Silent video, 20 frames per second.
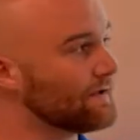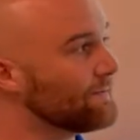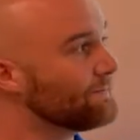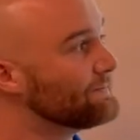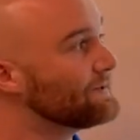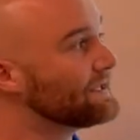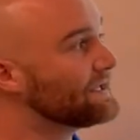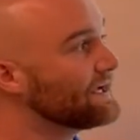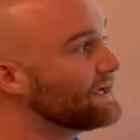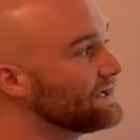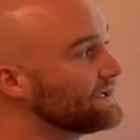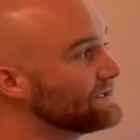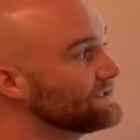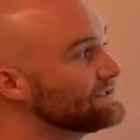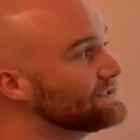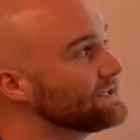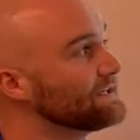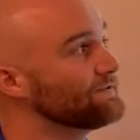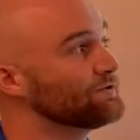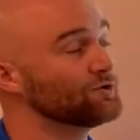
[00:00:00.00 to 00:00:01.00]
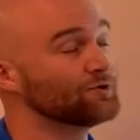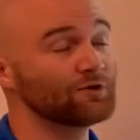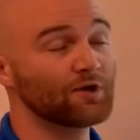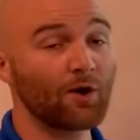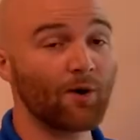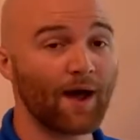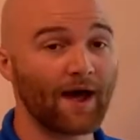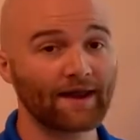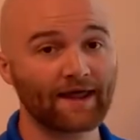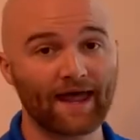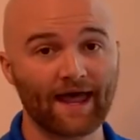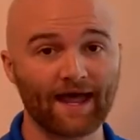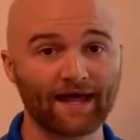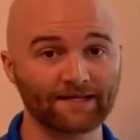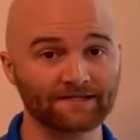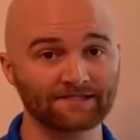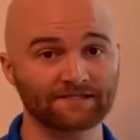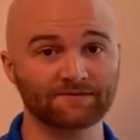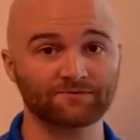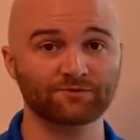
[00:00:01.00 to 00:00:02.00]
because if you know how to add
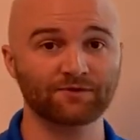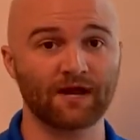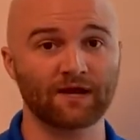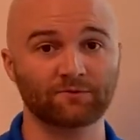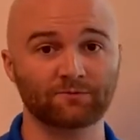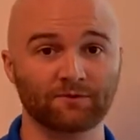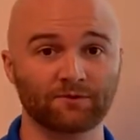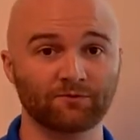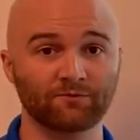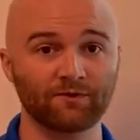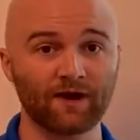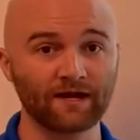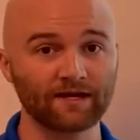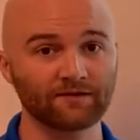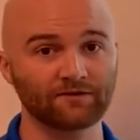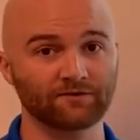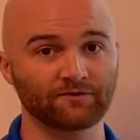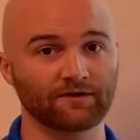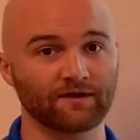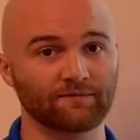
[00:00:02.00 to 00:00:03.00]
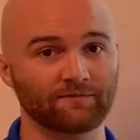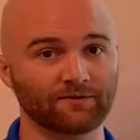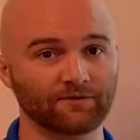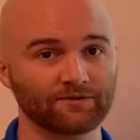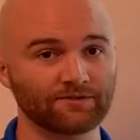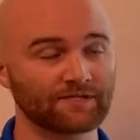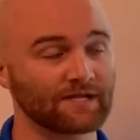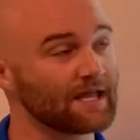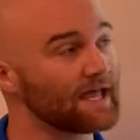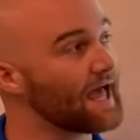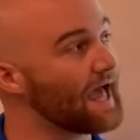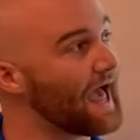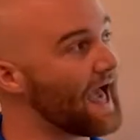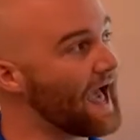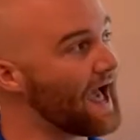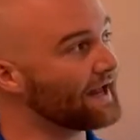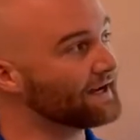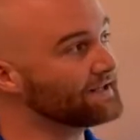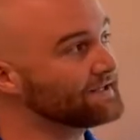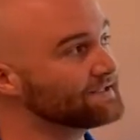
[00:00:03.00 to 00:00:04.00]
and subtract with regular numbers,
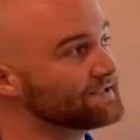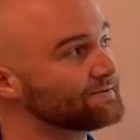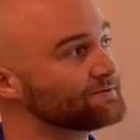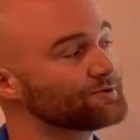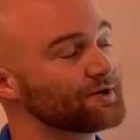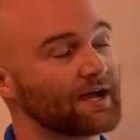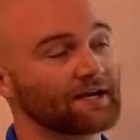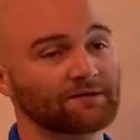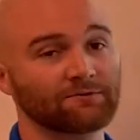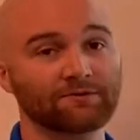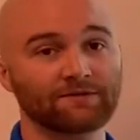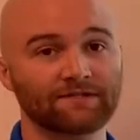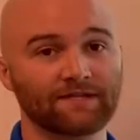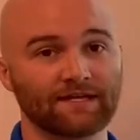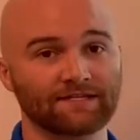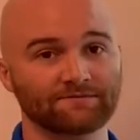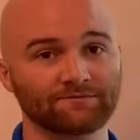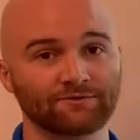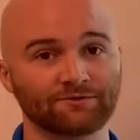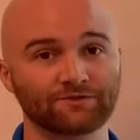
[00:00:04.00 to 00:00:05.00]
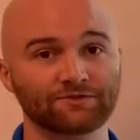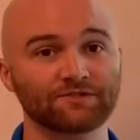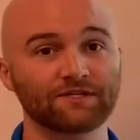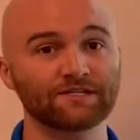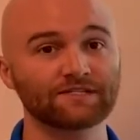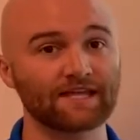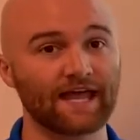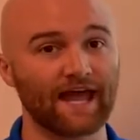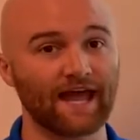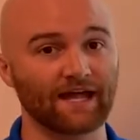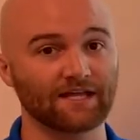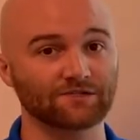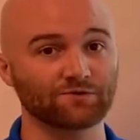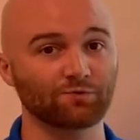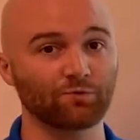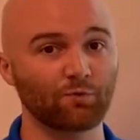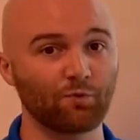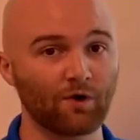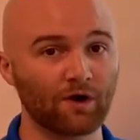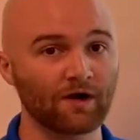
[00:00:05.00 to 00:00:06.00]
adding and subtracting with decimals just adds
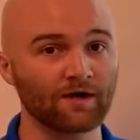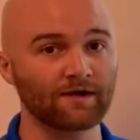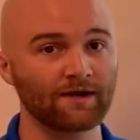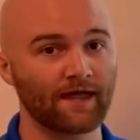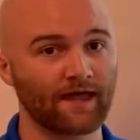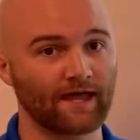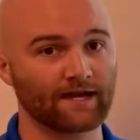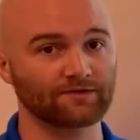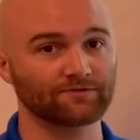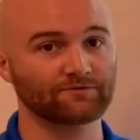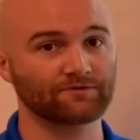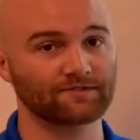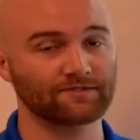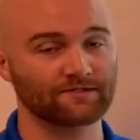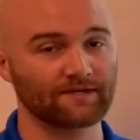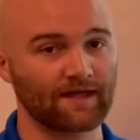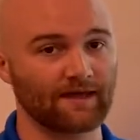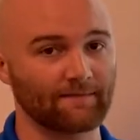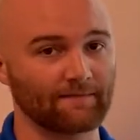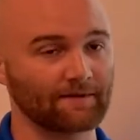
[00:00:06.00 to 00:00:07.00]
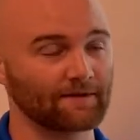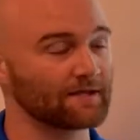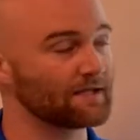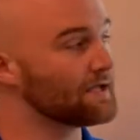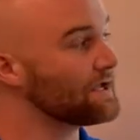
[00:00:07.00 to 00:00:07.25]
one extra step.